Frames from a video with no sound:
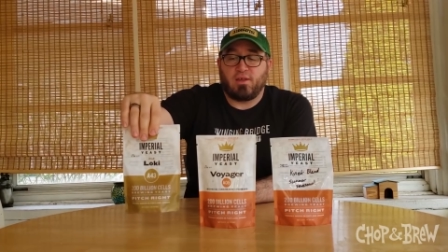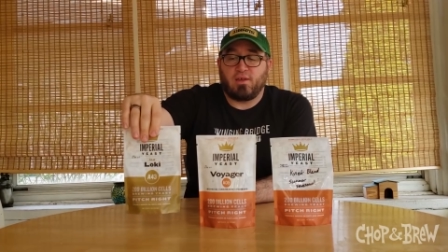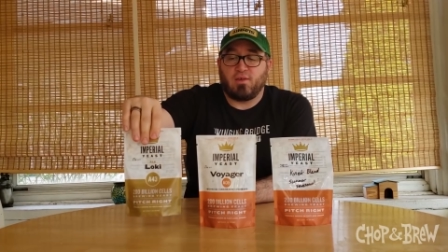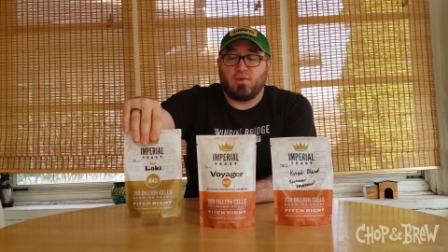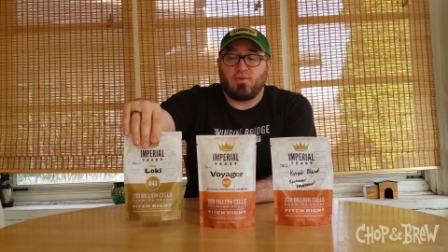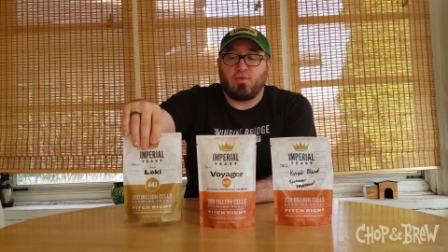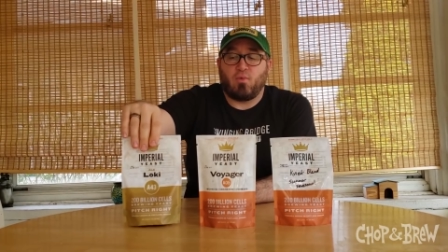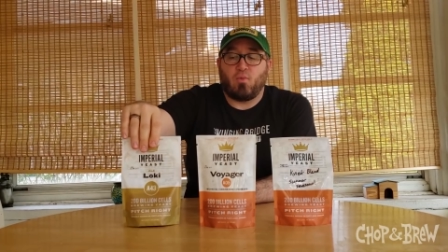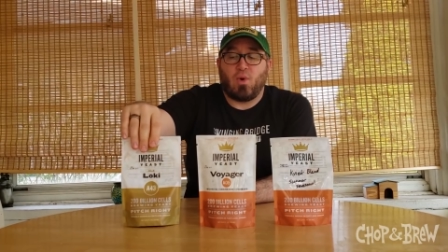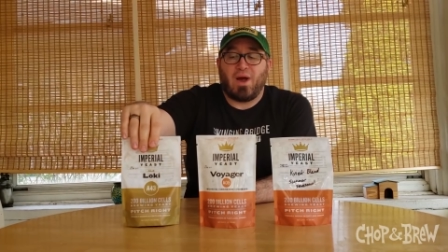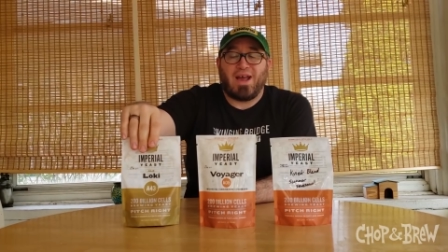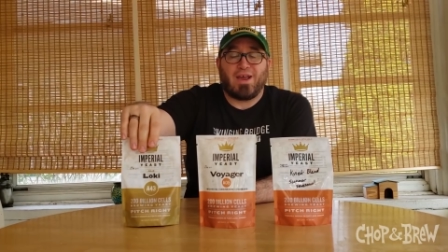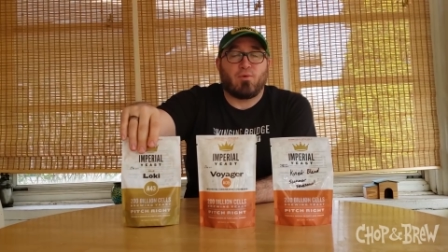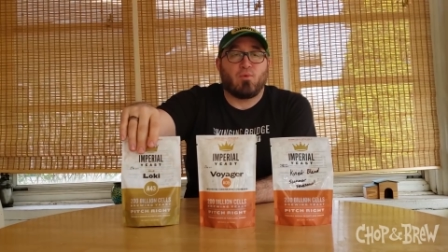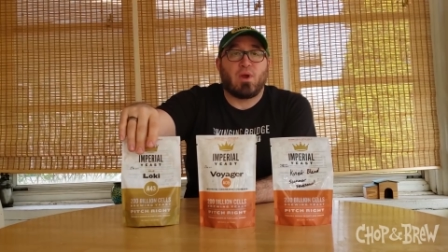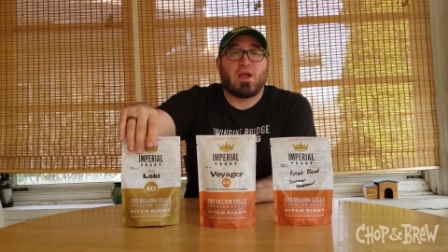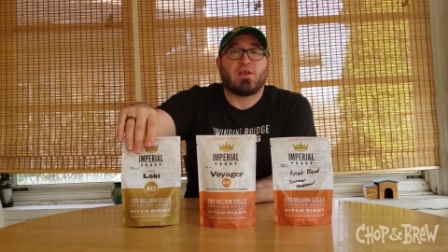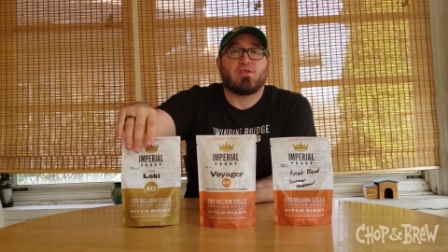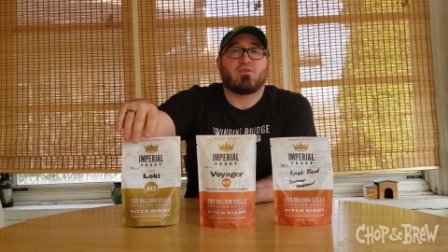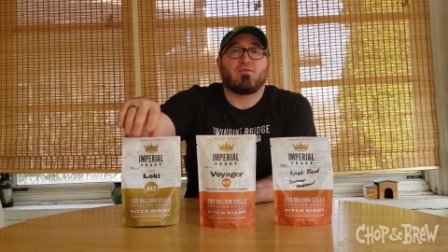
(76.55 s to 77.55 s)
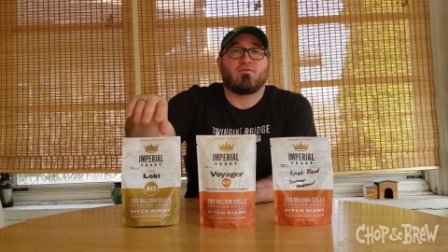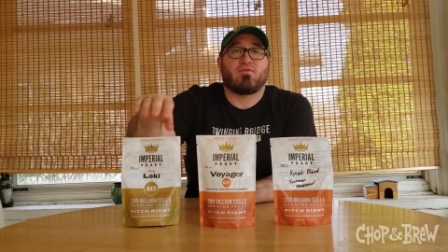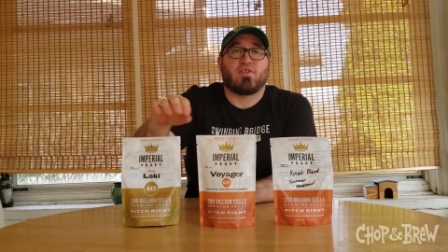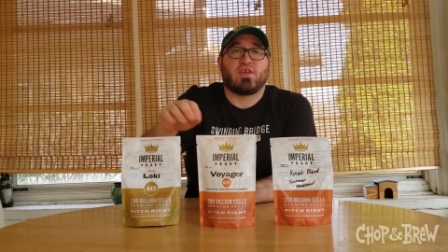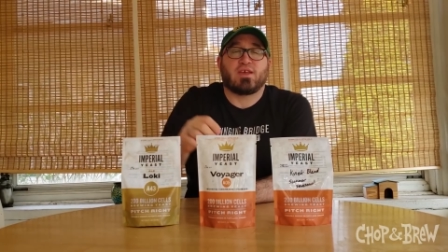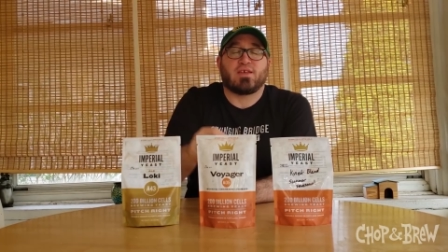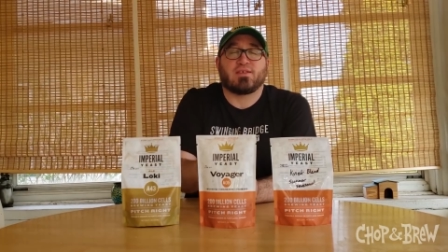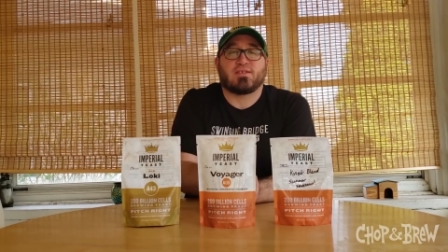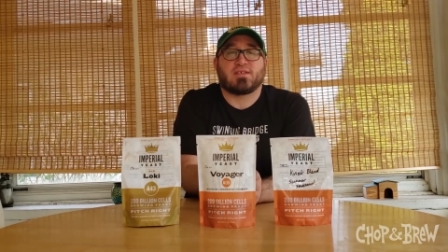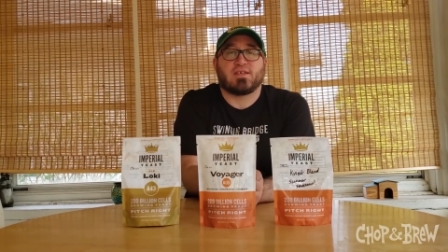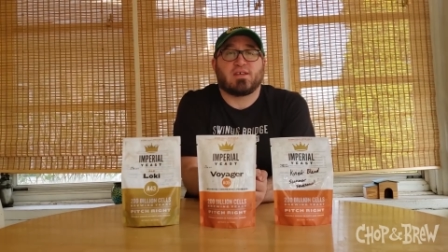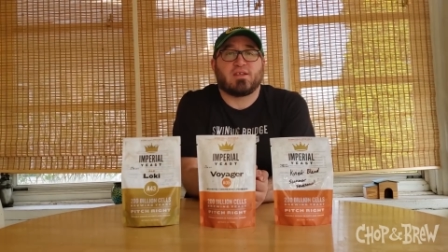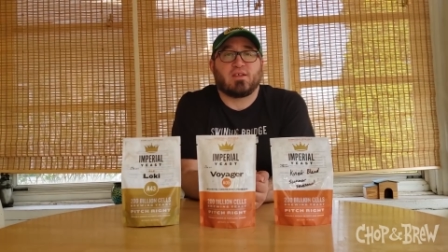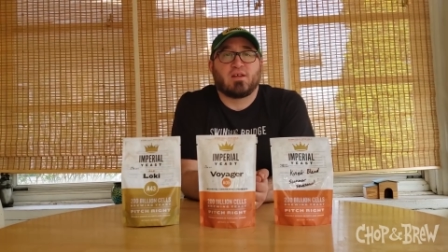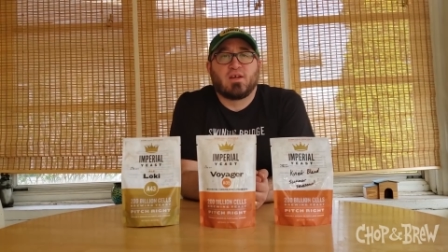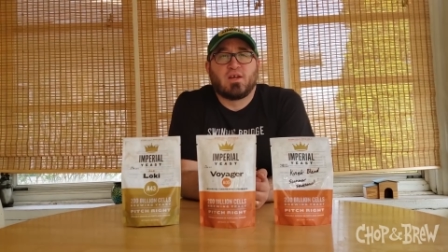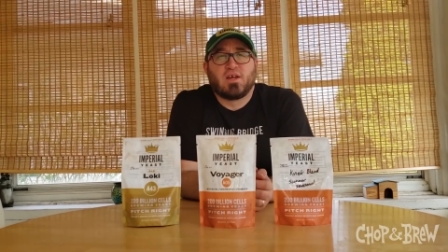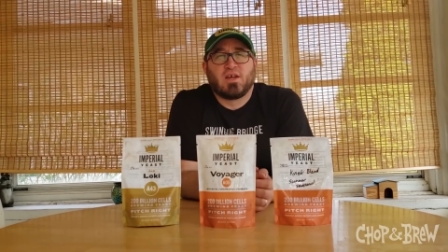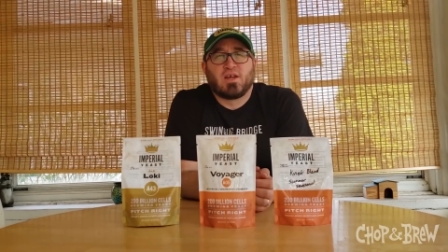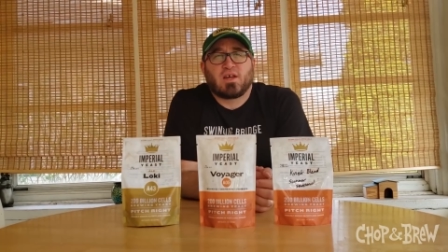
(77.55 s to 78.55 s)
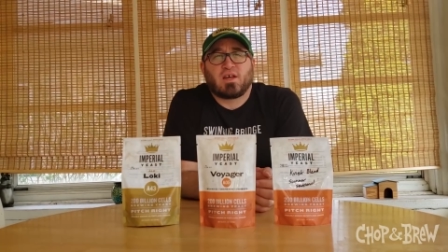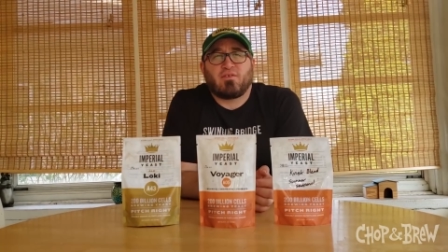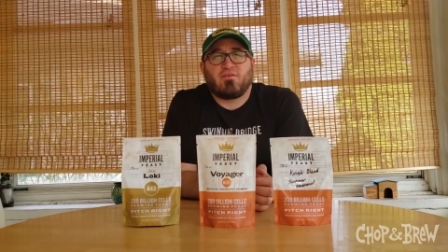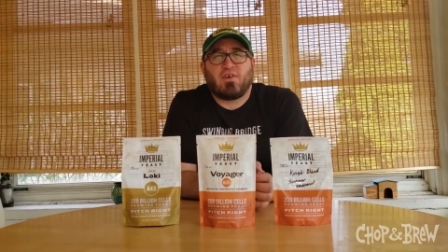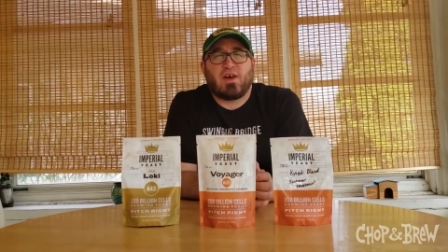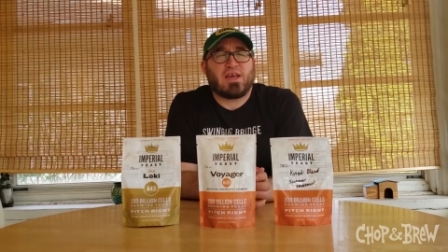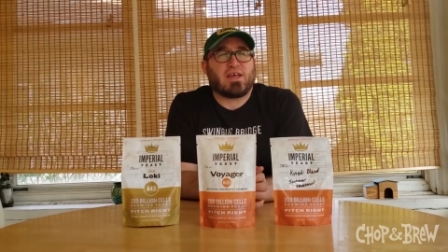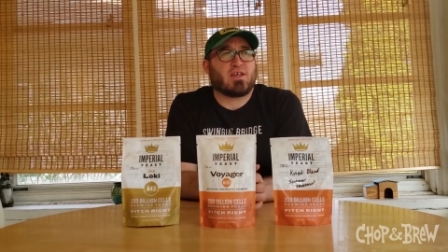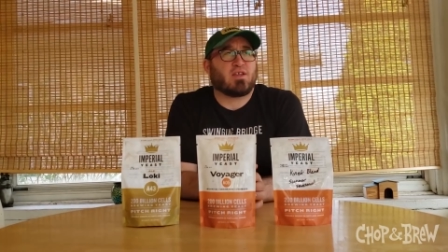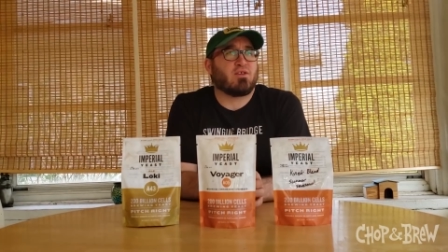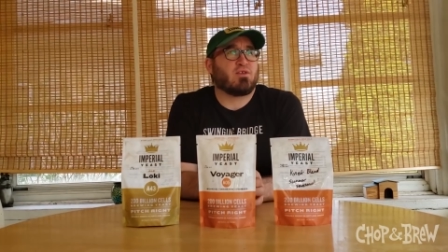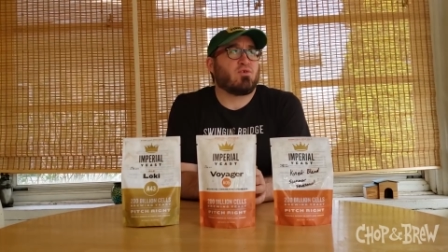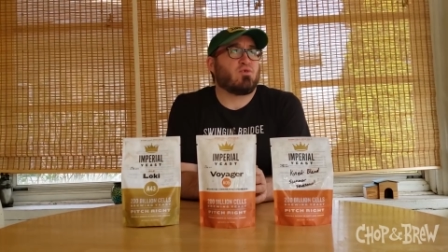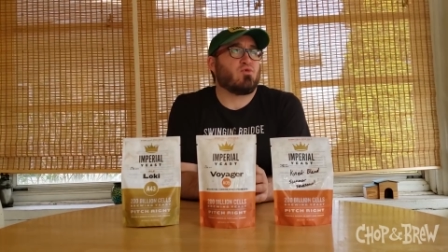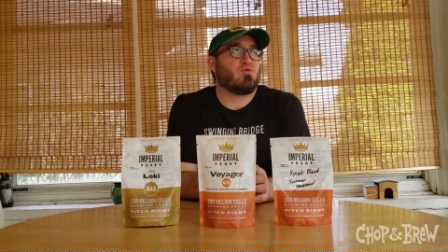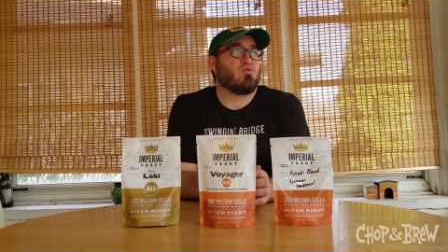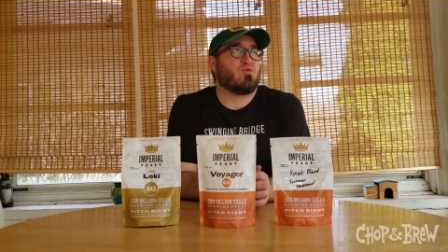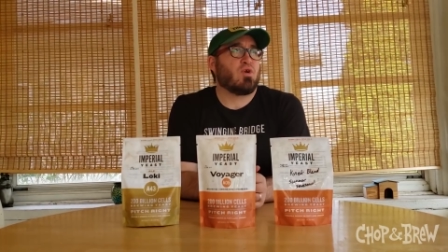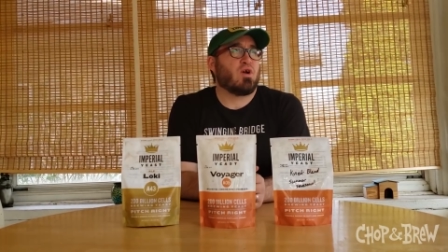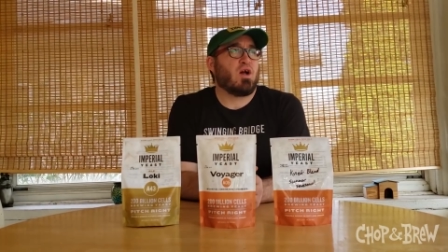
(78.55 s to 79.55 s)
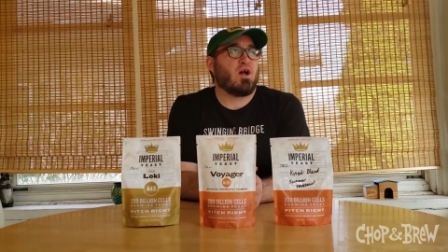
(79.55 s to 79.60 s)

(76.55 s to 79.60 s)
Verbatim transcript: you know, the wide range of things that Devite can do.